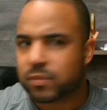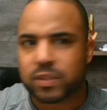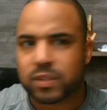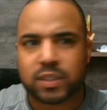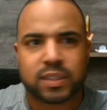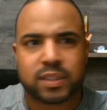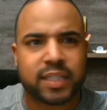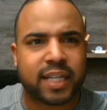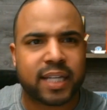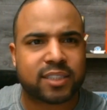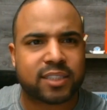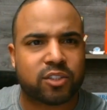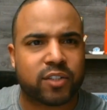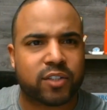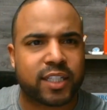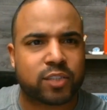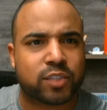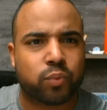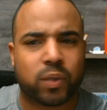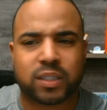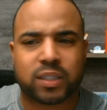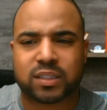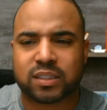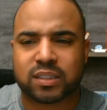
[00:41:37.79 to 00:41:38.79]
Yeah, so this
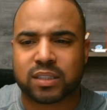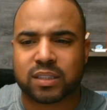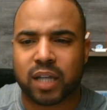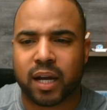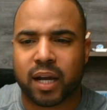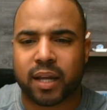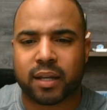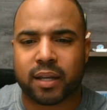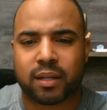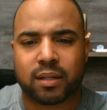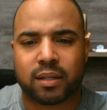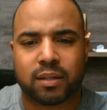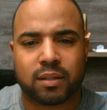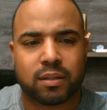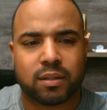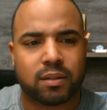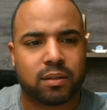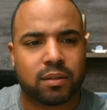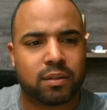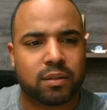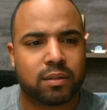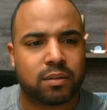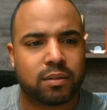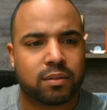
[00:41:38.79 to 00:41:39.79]
one's done.
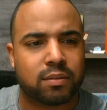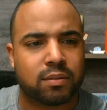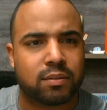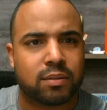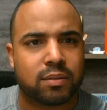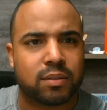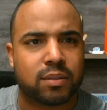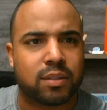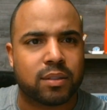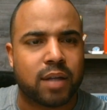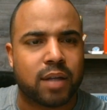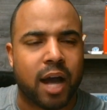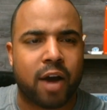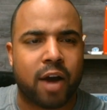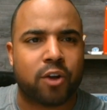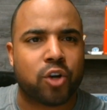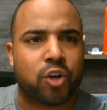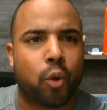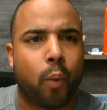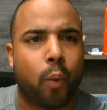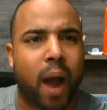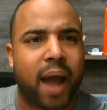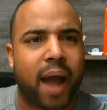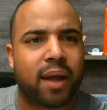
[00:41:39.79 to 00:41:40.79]
I don't know
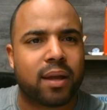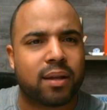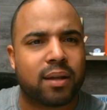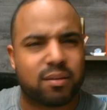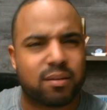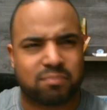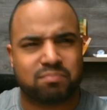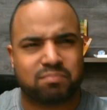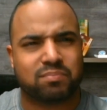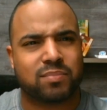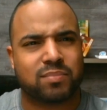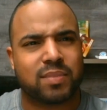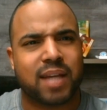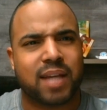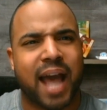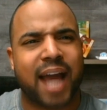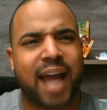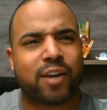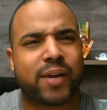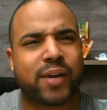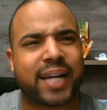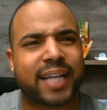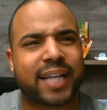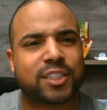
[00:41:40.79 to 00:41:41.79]
why. How
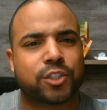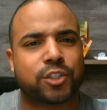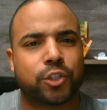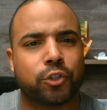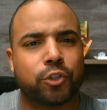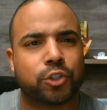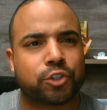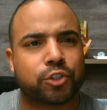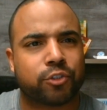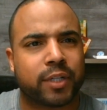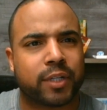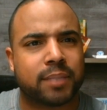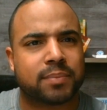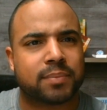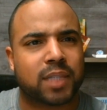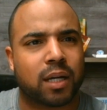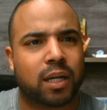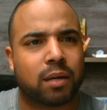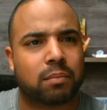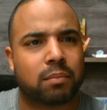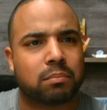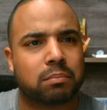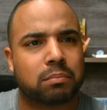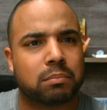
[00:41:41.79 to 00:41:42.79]
do I got 2 streams
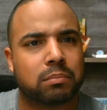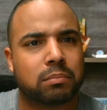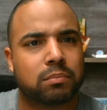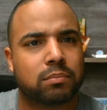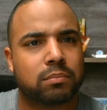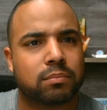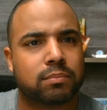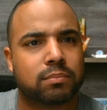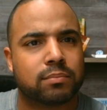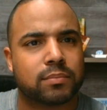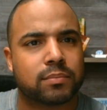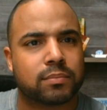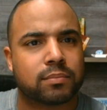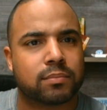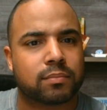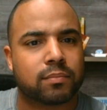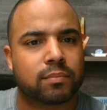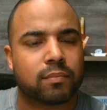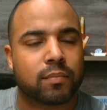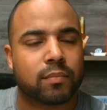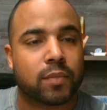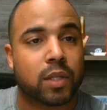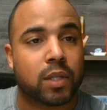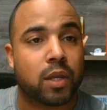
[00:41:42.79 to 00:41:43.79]
up?
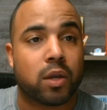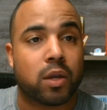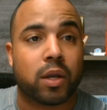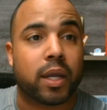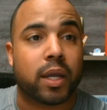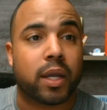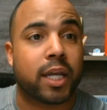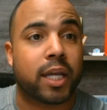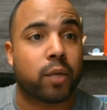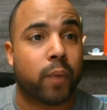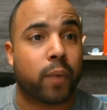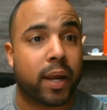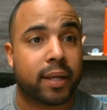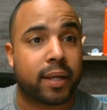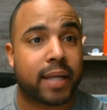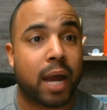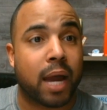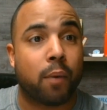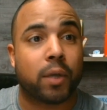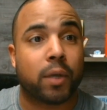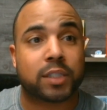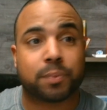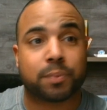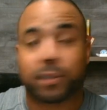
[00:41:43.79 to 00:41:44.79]
Anyway, that
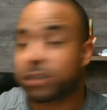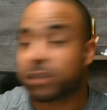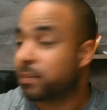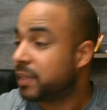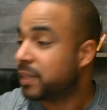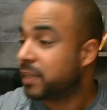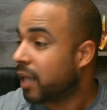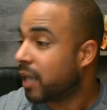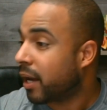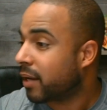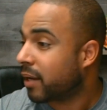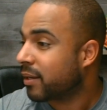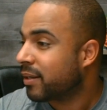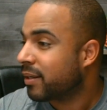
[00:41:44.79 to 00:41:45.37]
one's supposed to be done.